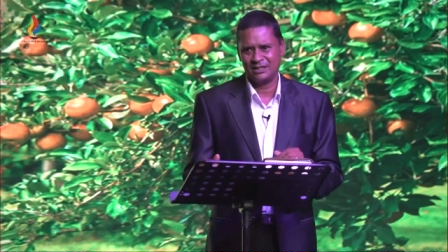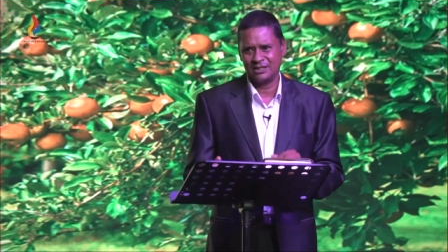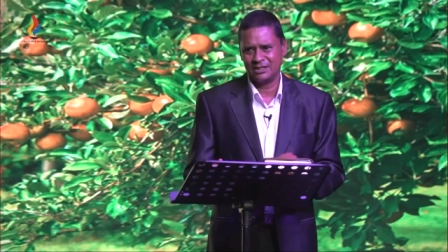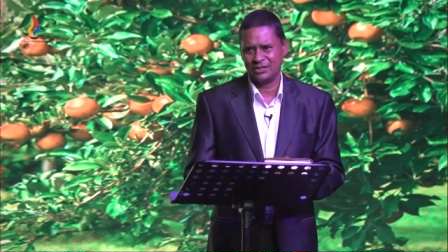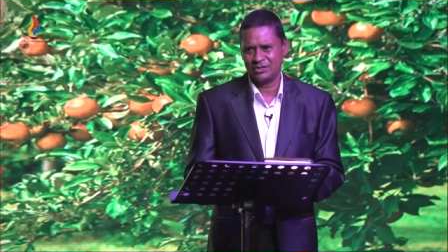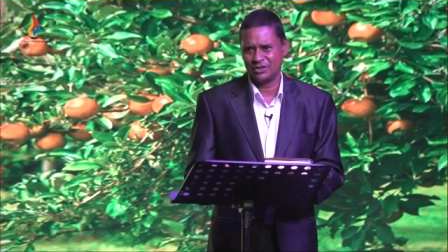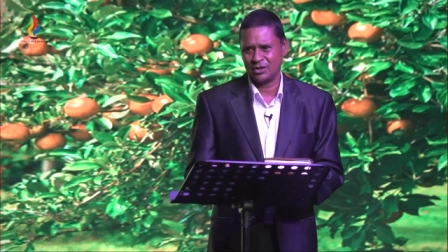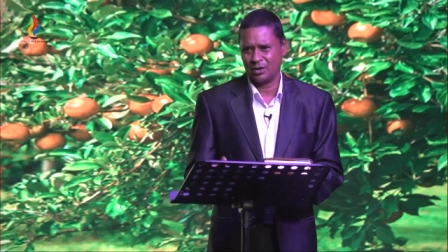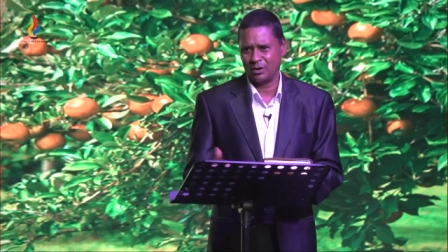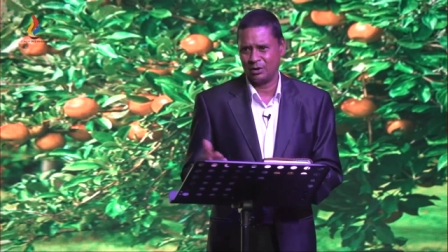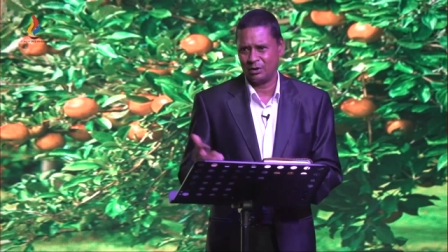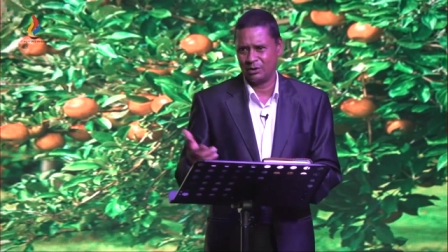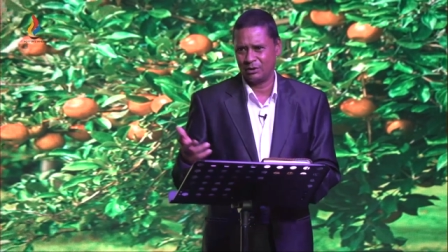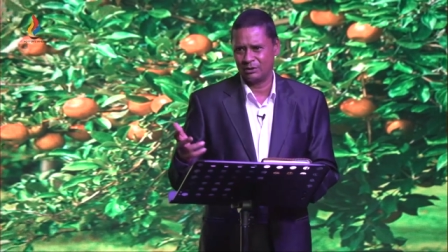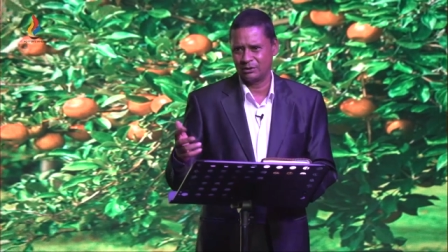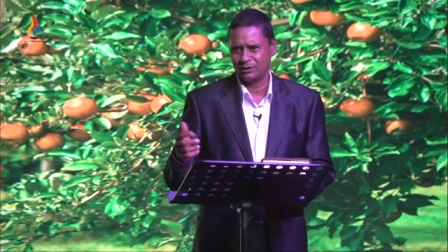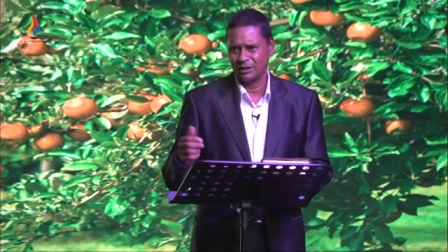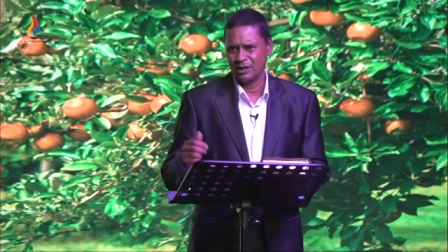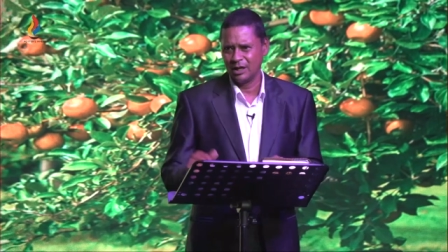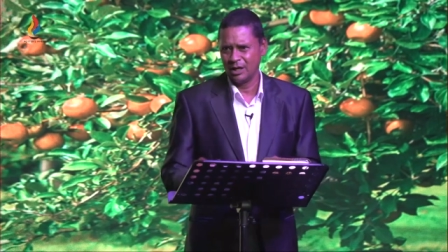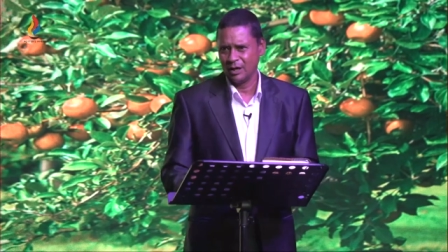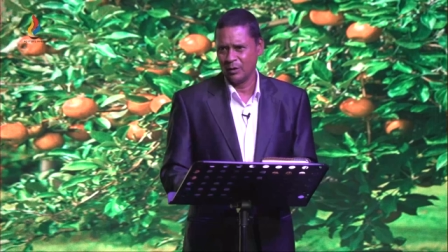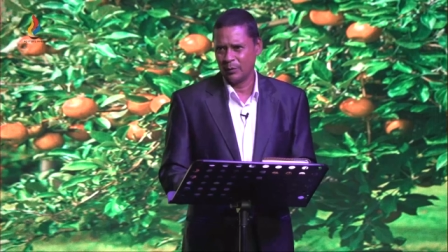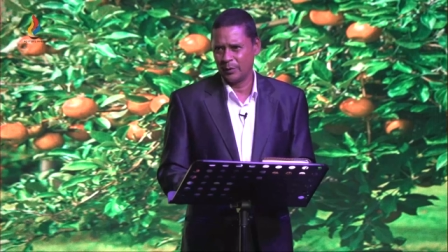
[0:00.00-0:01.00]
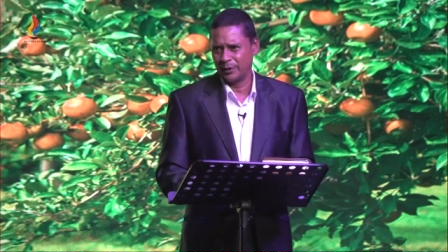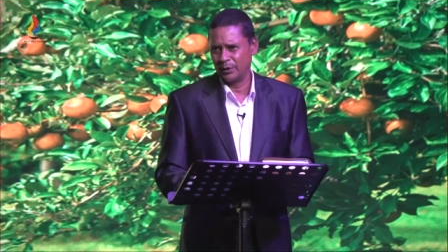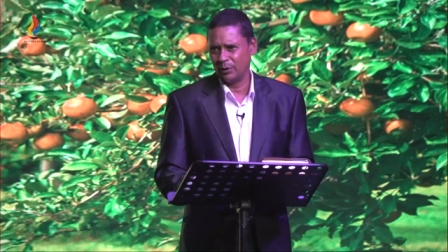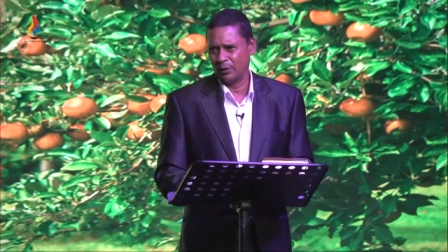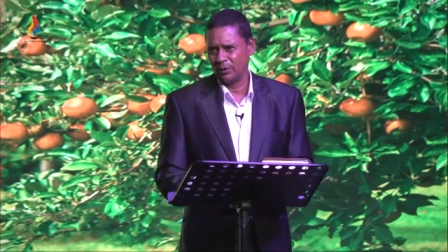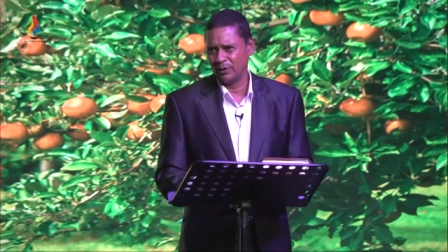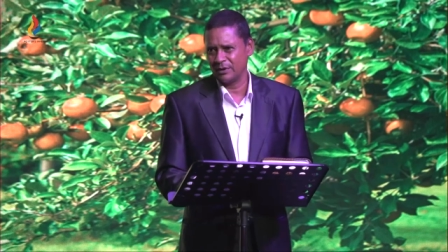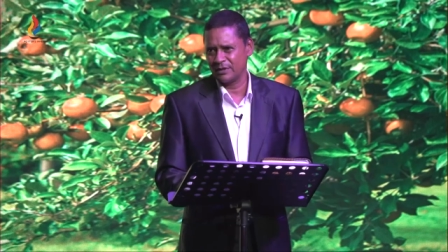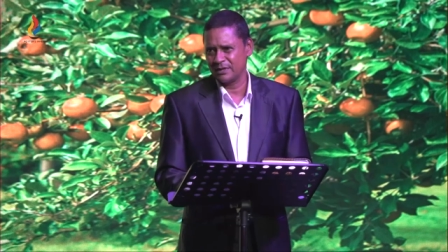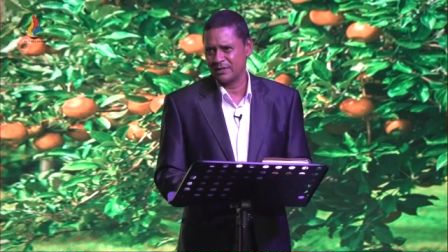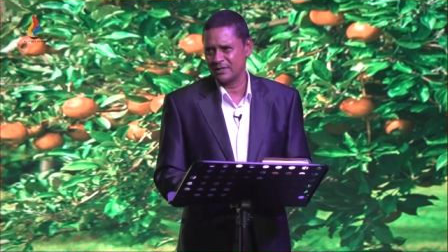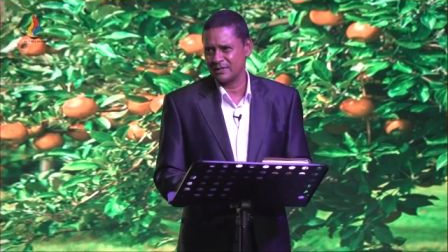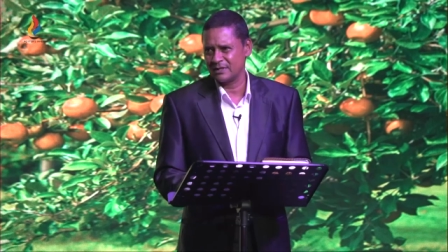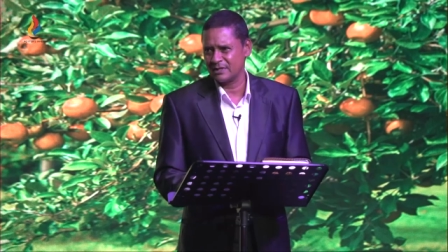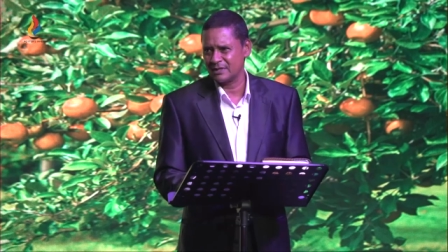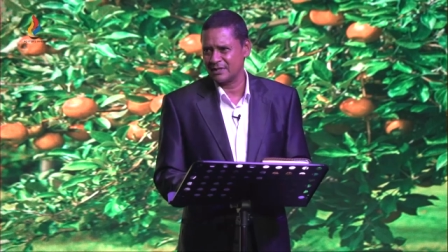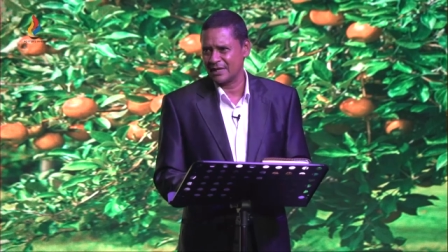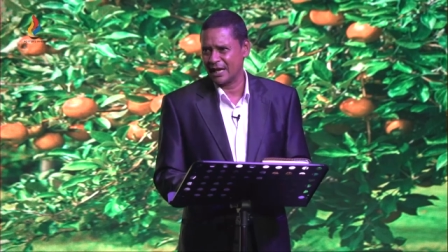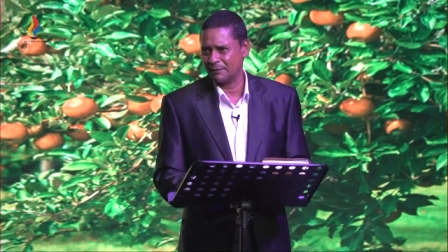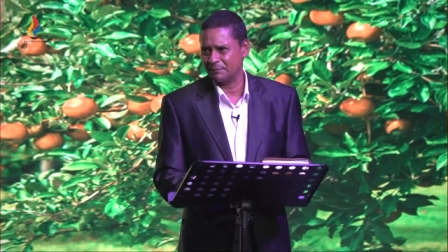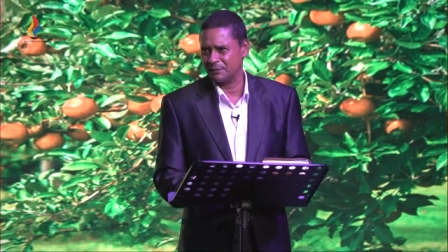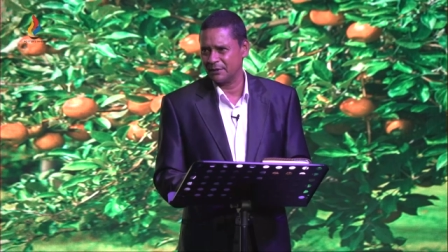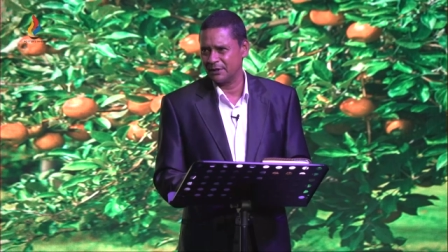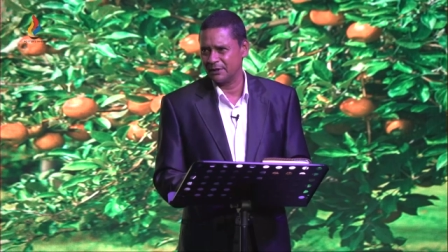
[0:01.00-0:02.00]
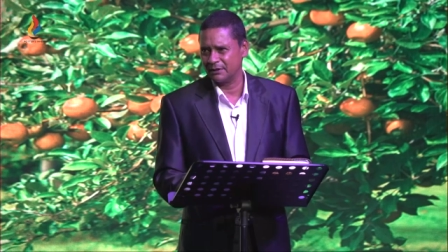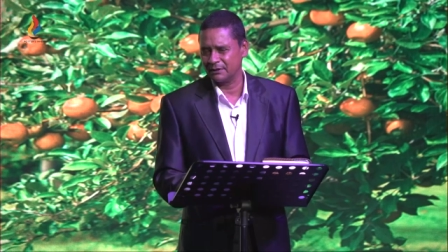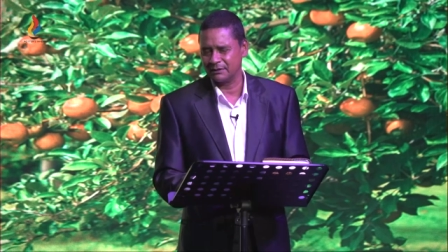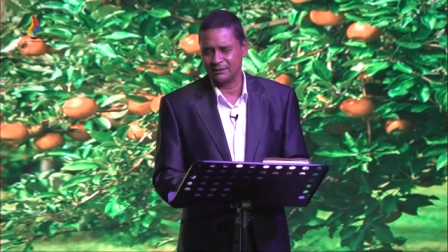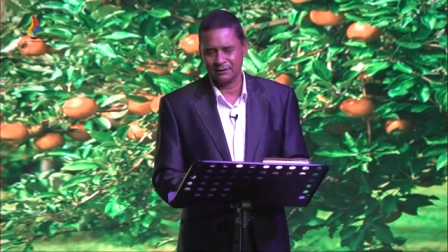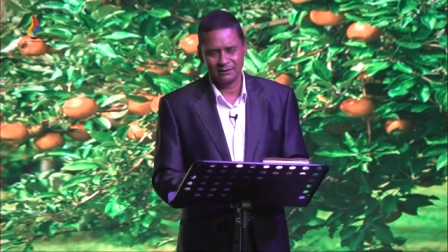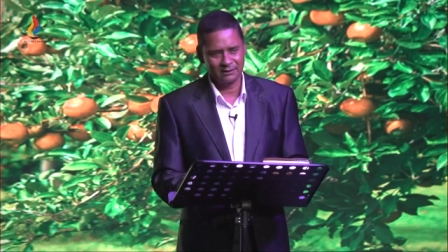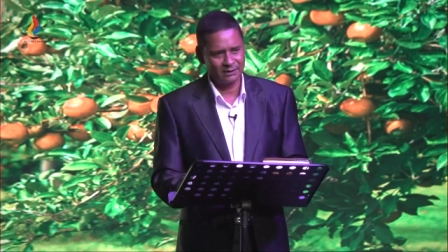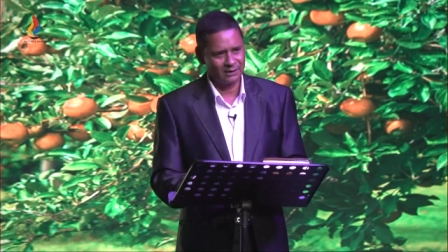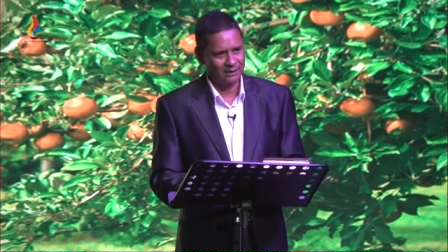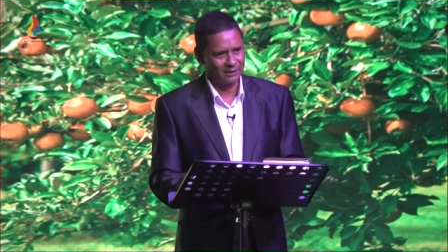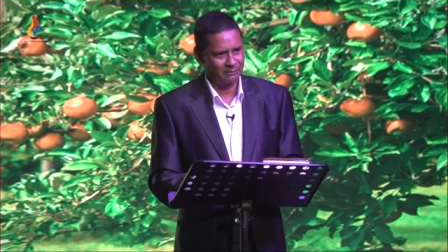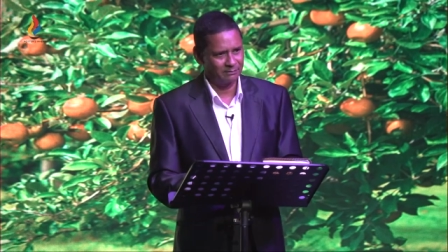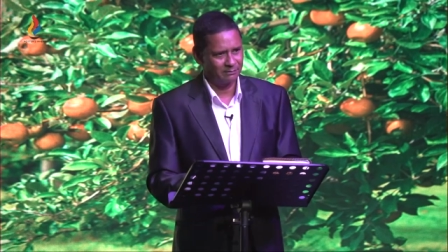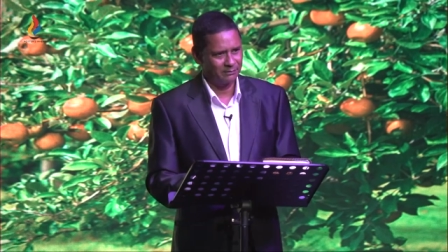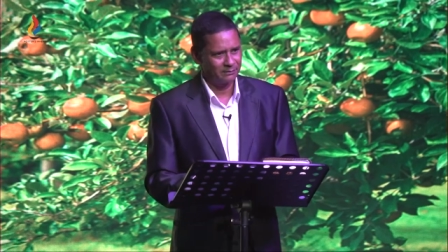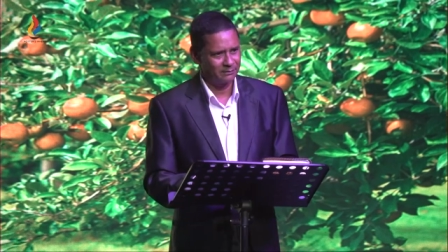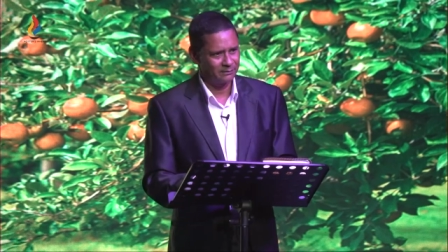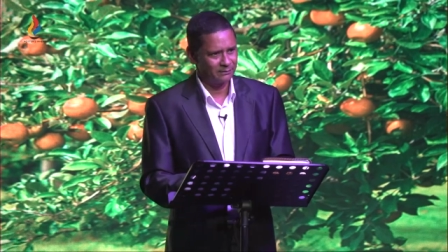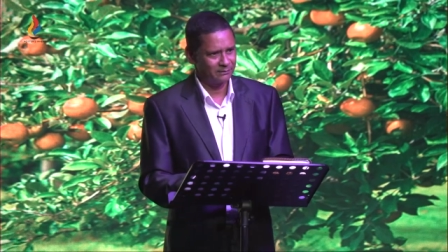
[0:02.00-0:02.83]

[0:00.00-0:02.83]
years old when all of this is happening to him.